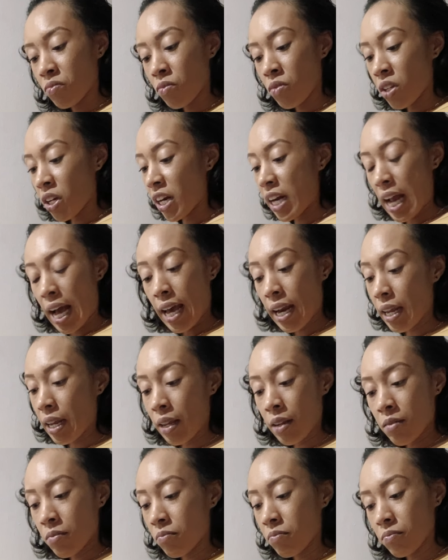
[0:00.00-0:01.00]
they're not
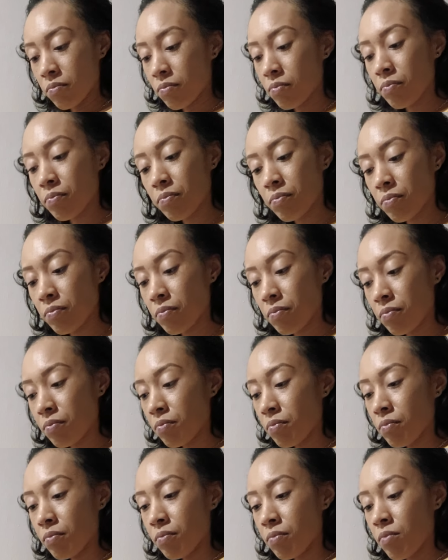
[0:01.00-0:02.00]
it.
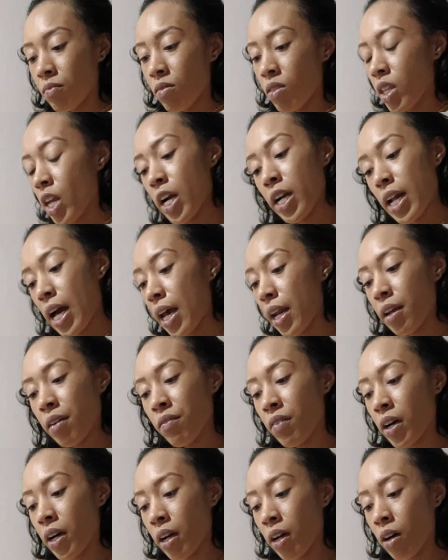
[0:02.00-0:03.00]
They're not it,
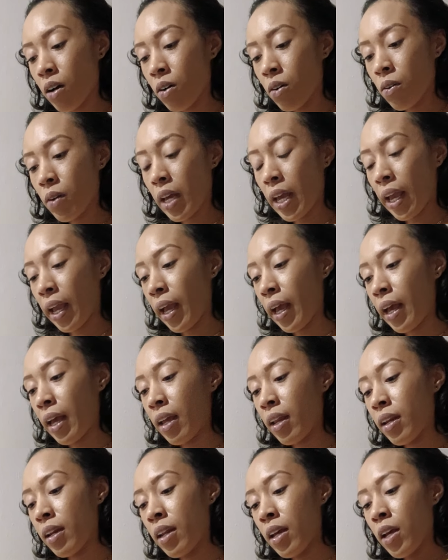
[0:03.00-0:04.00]
Virgo.
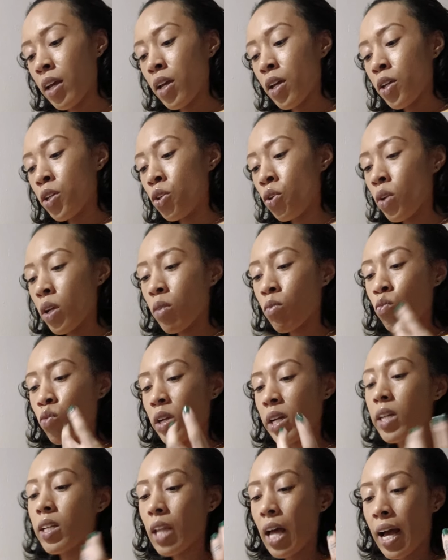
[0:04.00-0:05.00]
And you didn't
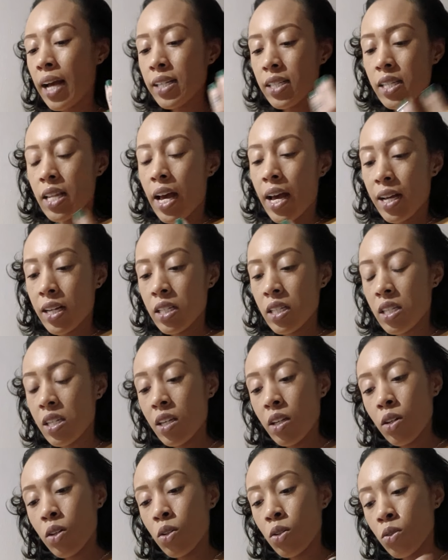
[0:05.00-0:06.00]
realize that
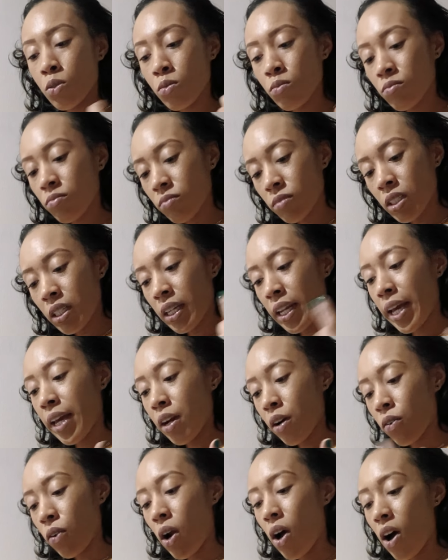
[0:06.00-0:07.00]
until
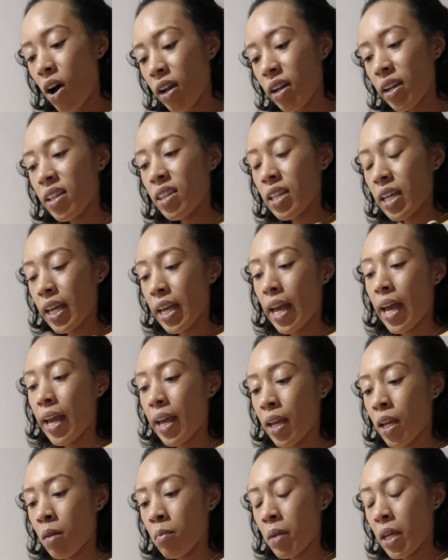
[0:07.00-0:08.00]
later on in the
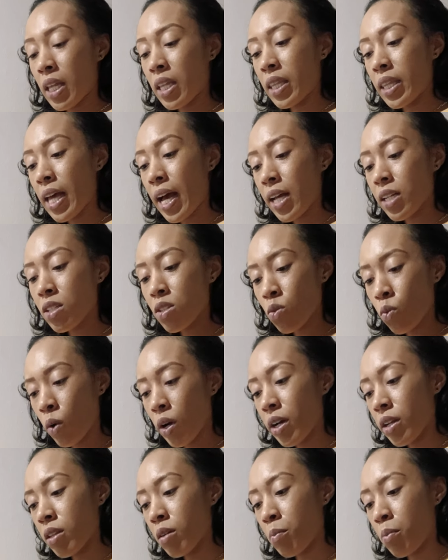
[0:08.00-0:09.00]
game, and that's
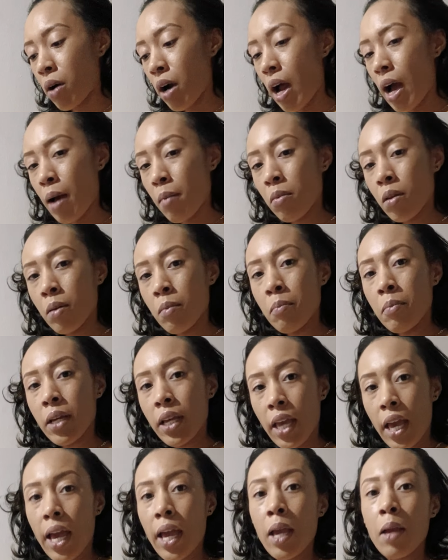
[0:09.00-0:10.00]
where the problem
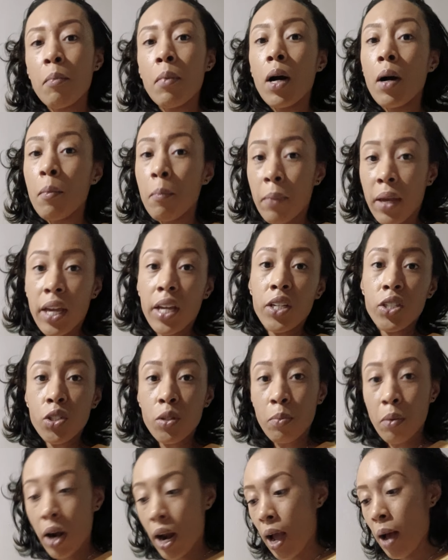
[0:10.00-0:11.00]
became a major
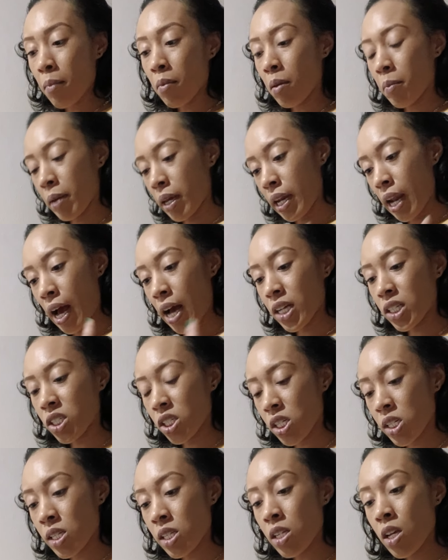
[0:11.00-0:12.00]
problem and not
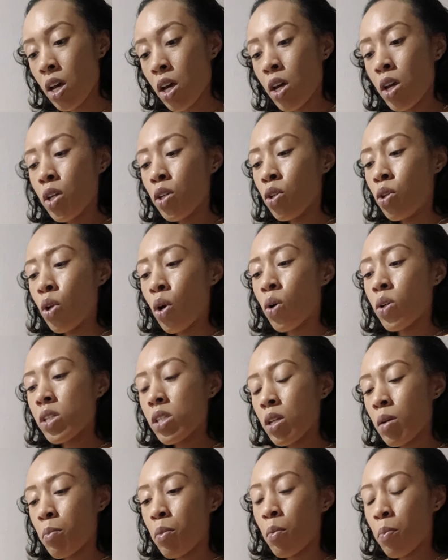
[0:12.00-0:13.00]
just, you know, a
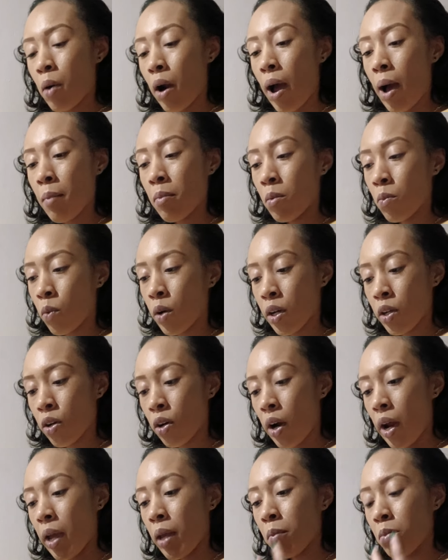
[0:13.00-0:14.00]
simple problem where
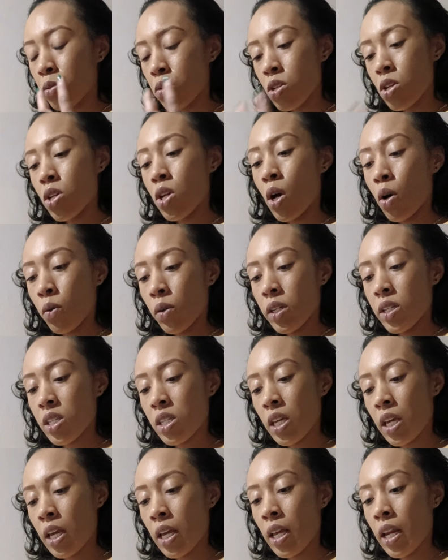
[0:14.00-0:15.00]
you're able to notice
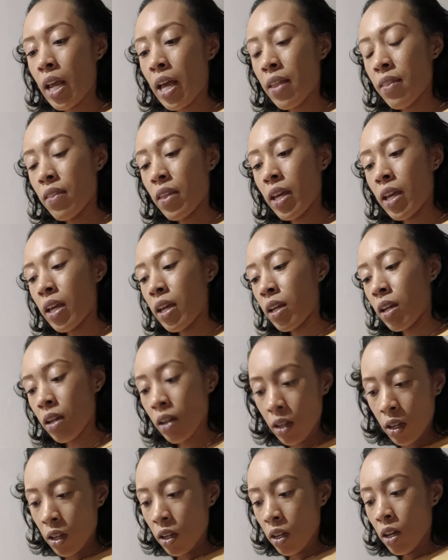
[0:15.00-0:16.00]
it and then
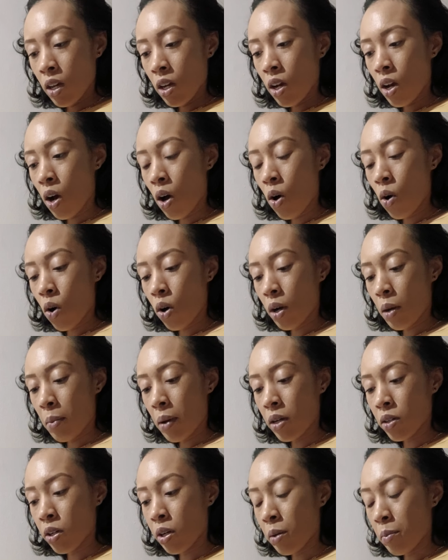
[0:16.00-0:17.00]
go on
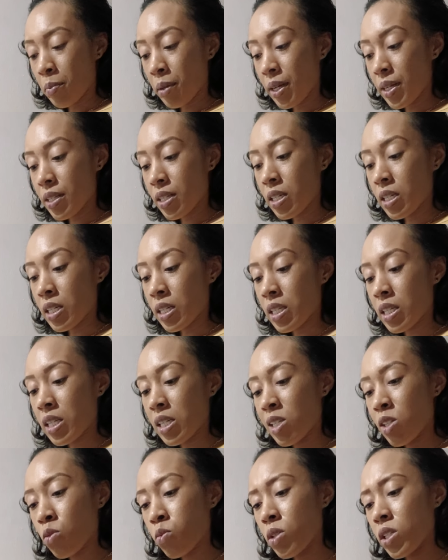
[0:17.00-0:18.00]
about your business.
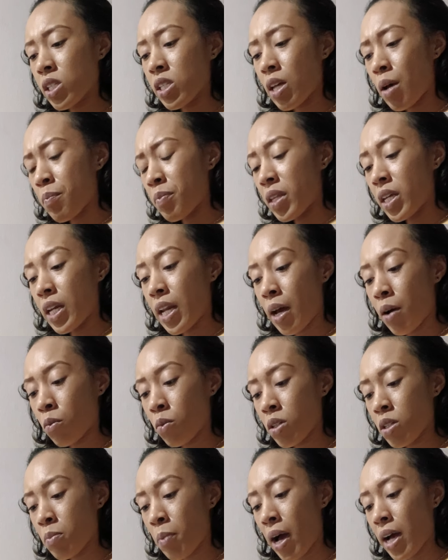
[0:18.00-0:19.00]
This was something that
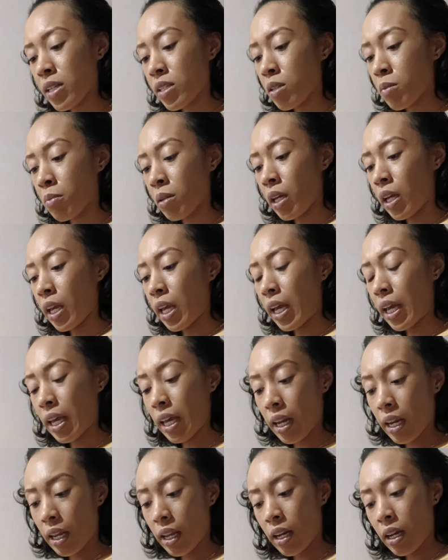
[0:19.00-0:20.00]
was possibly
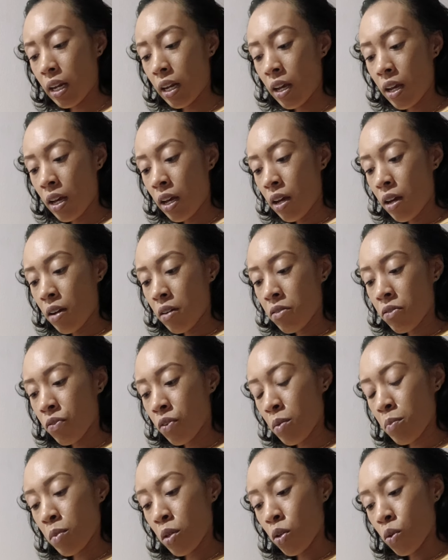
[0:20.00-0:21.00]
hidden
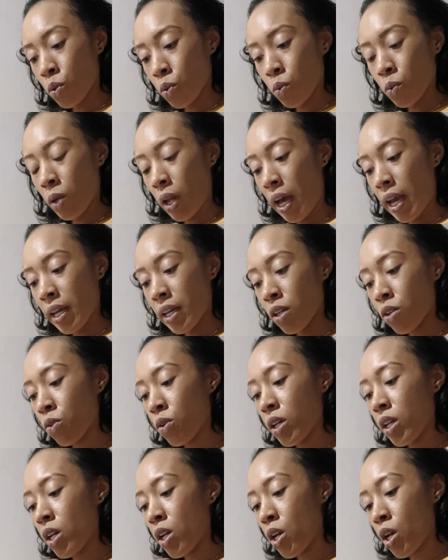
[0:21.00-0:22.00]
from you. Like you
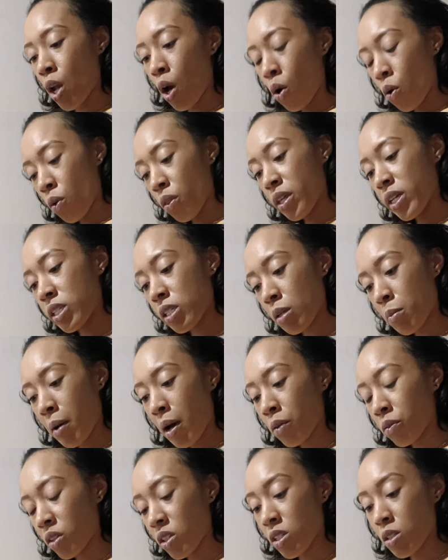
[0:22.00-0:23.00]
didn't know this
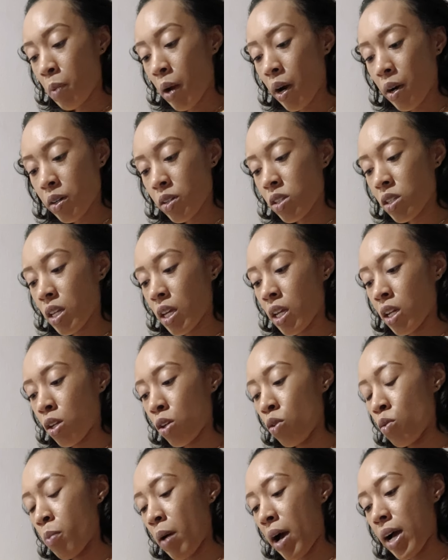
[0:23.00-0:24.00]
about this person.
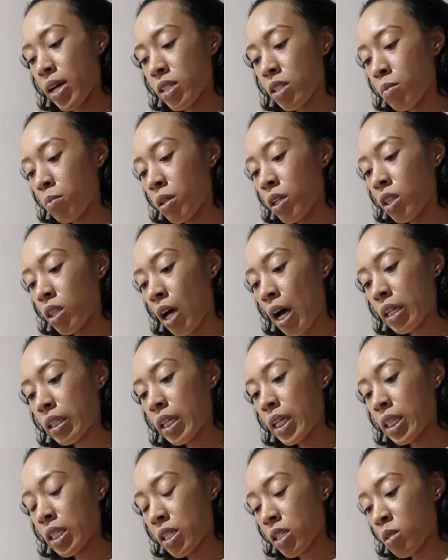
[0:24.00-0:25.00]
You possibly thought
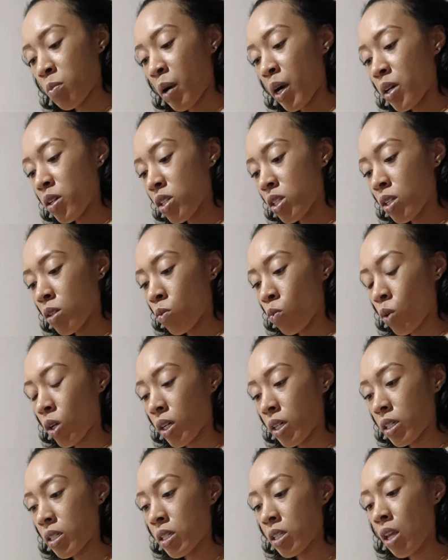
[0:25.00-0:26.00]
that this person
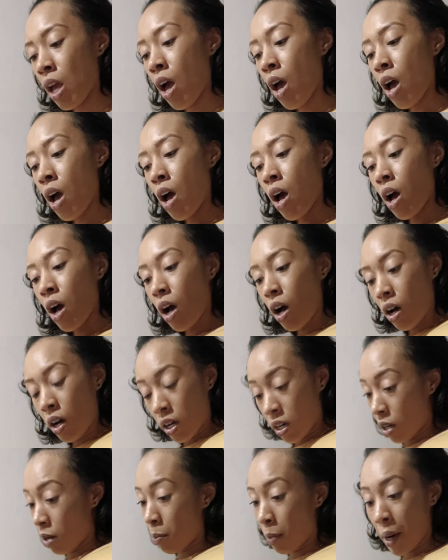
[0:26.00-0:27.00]
was a
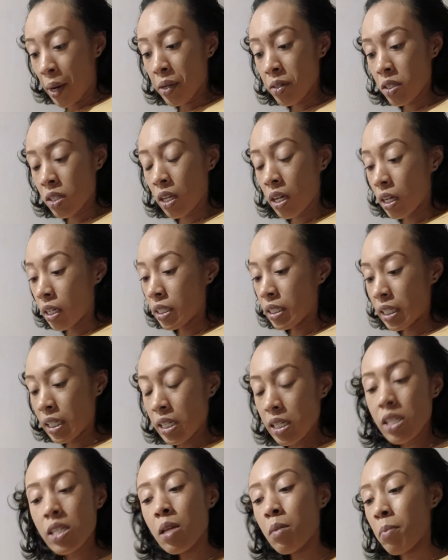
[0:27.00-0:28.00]
good person, a
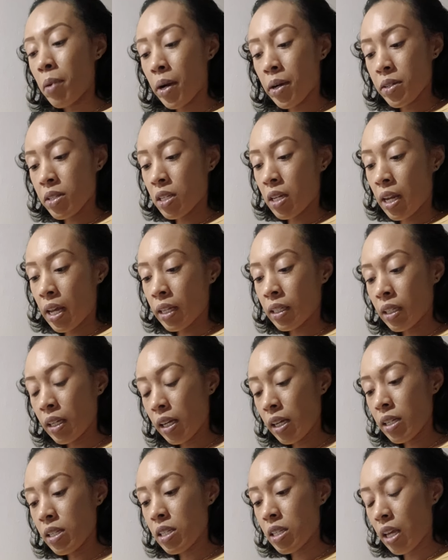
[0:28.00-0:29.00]
decent person at
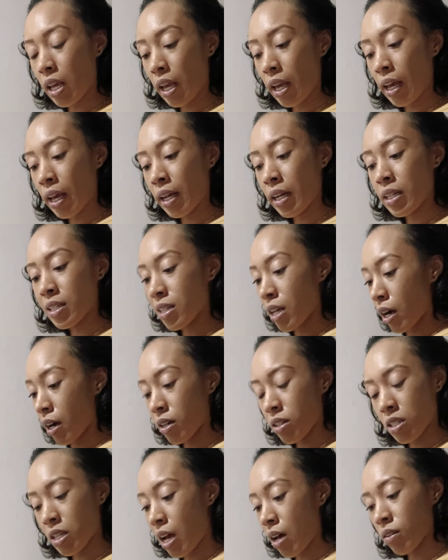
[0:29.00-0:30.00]
least, and it
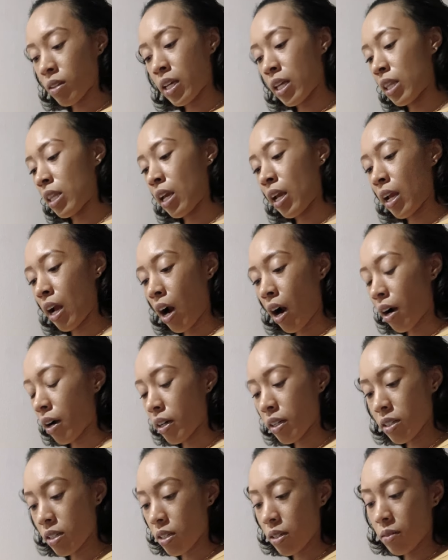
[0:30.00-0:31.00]
turns out that they
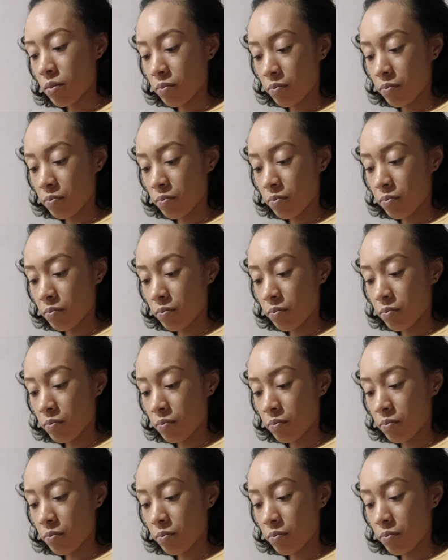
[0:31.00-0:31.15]
aren't.